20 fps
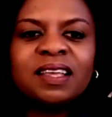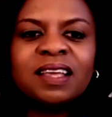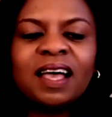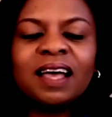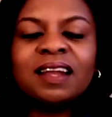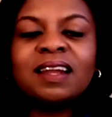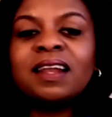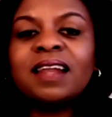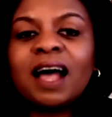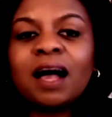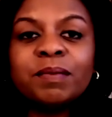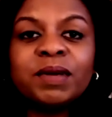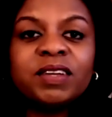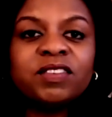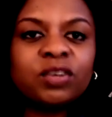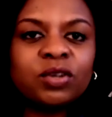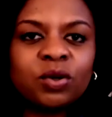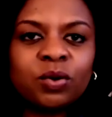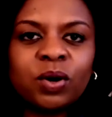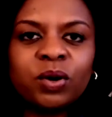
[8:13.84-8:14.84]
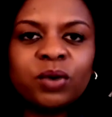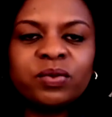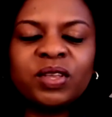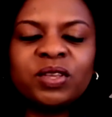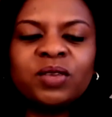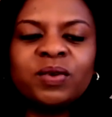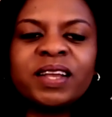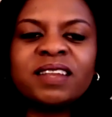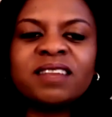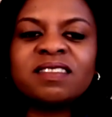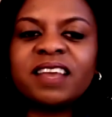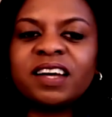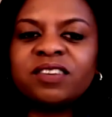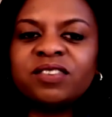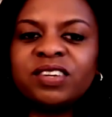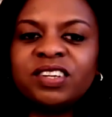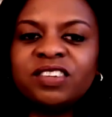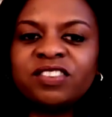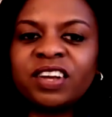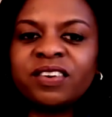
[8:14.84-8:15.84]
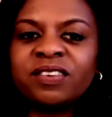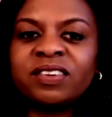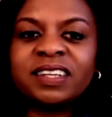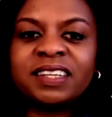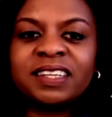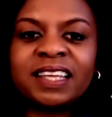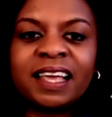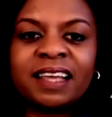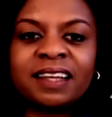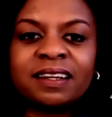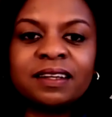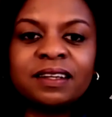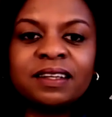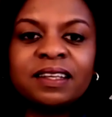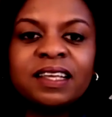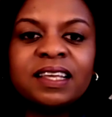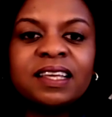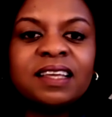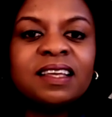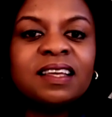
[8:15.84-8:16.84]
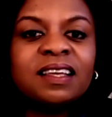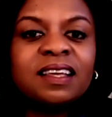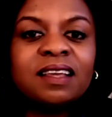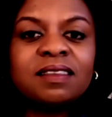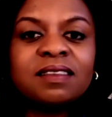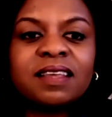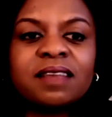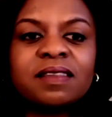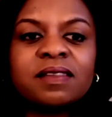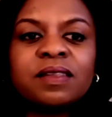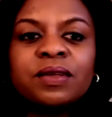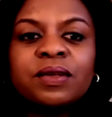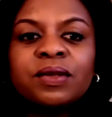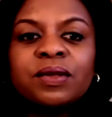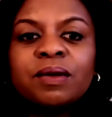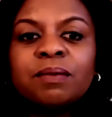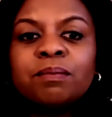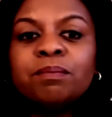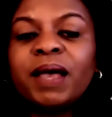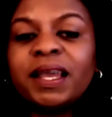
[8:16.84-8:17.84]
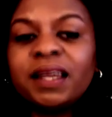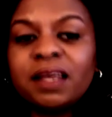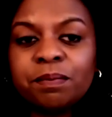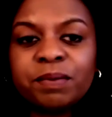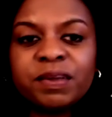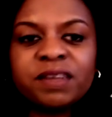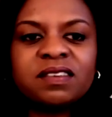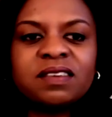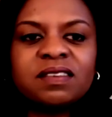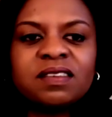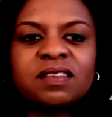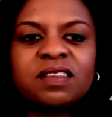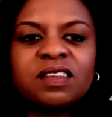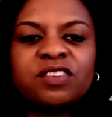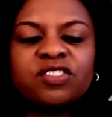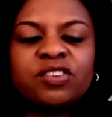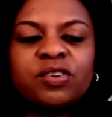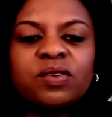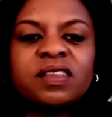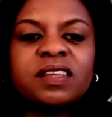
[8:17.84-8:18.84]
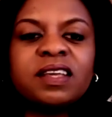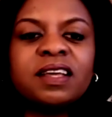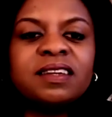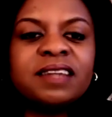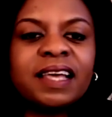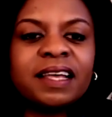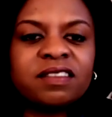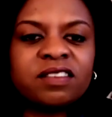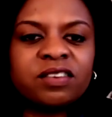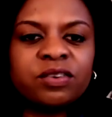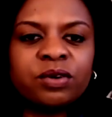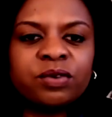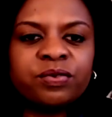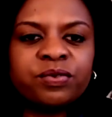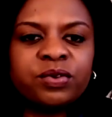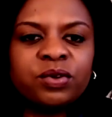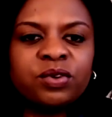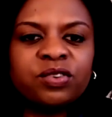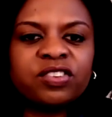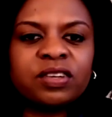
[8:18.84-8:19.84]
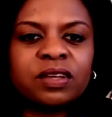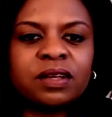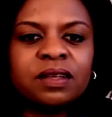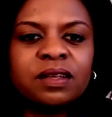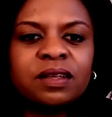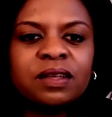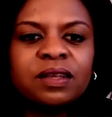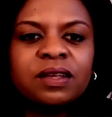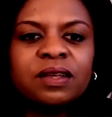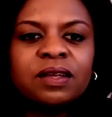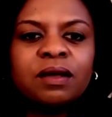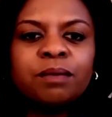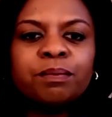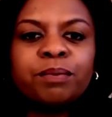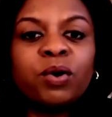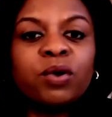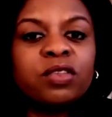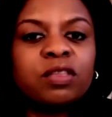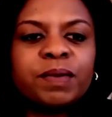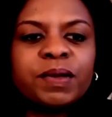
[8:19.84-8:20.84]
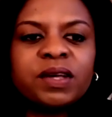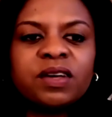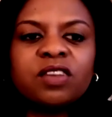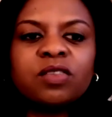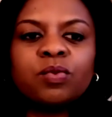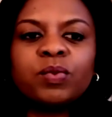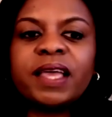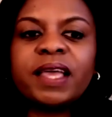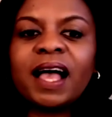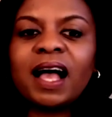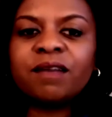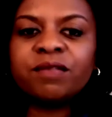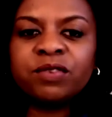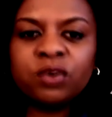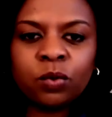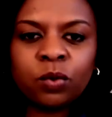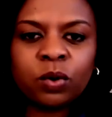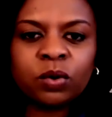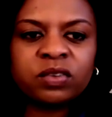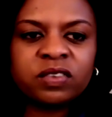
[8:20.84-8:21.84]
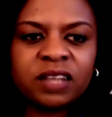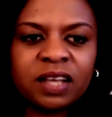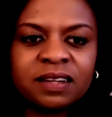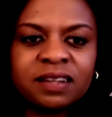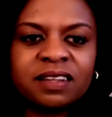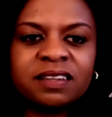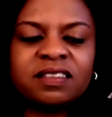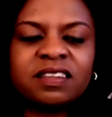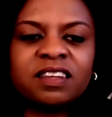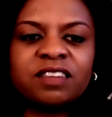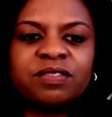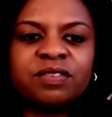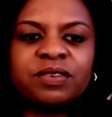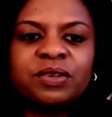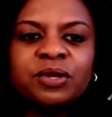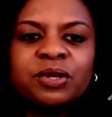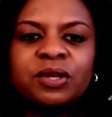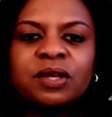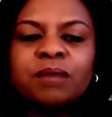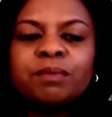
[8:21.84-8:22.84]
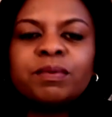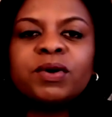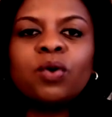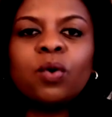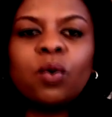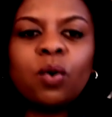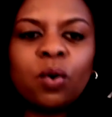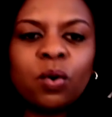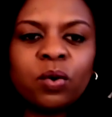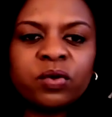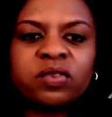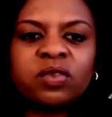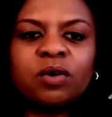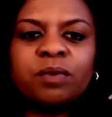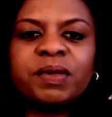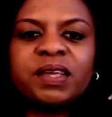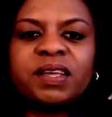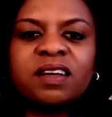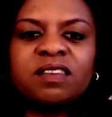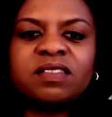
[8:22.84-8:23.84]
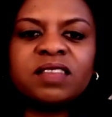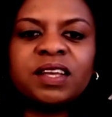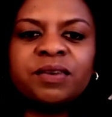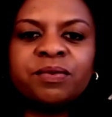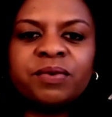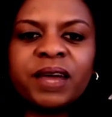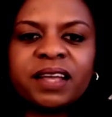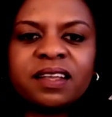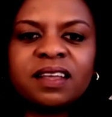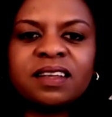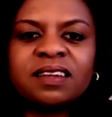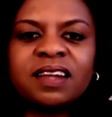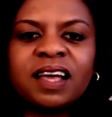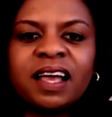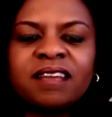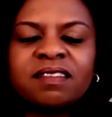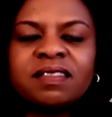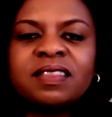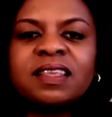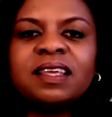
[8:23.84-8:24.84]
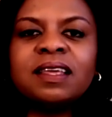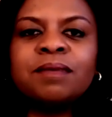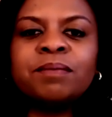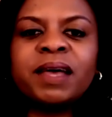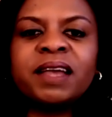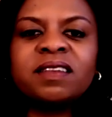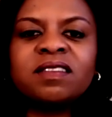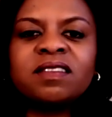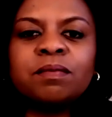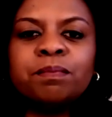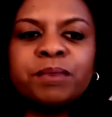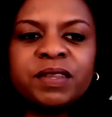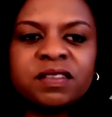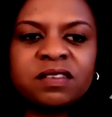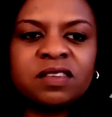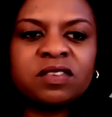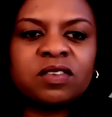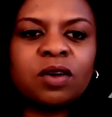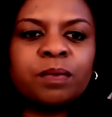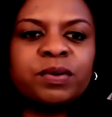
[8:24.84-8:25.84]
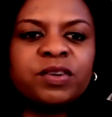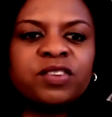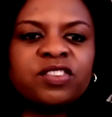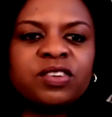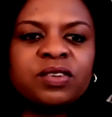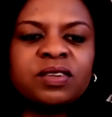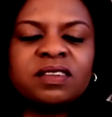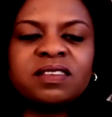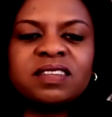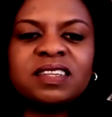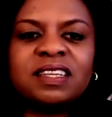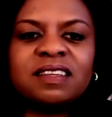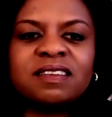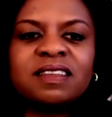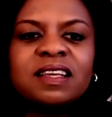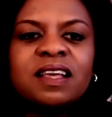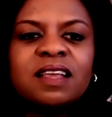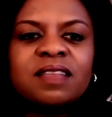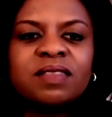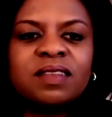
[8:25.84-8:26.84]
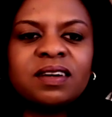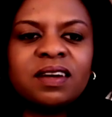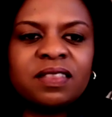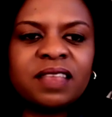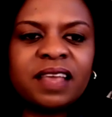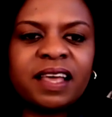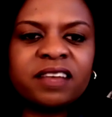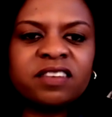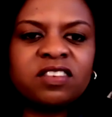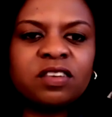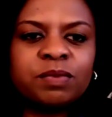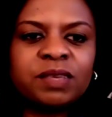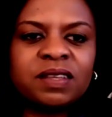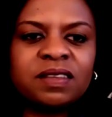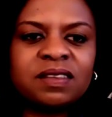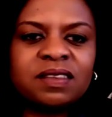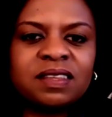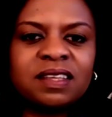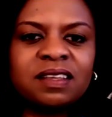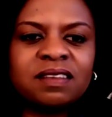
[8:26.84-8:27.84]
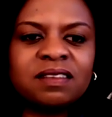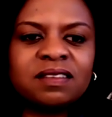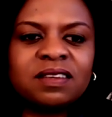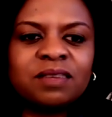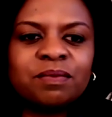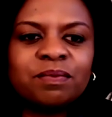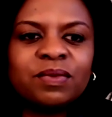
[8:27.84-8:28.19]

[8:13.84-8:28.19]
And allow me to quote the UN Secretary General again. He says, many businesses are choosing a net zero future, both because we have no alternative, but also because they recognize the immense business opportunities that are there to be seized.